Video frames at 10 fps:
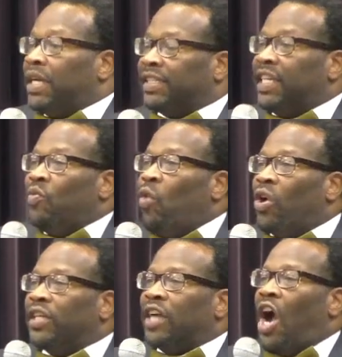Because he
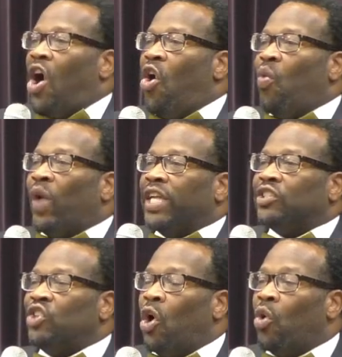wanted to
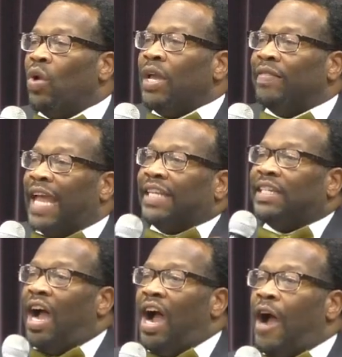always know
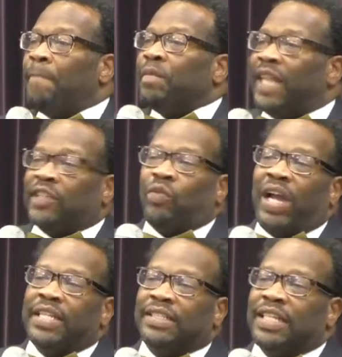that God, that's
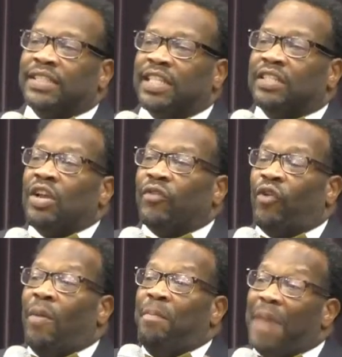why he says this,
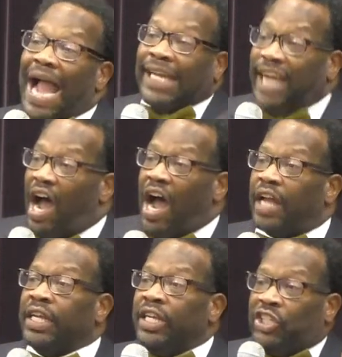for my
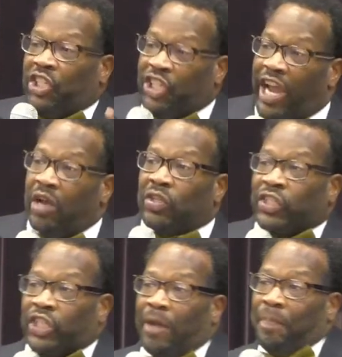God shall
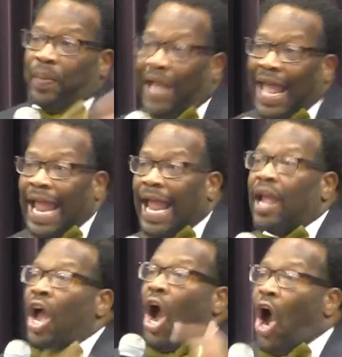
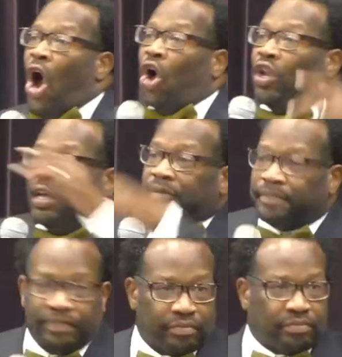supply all of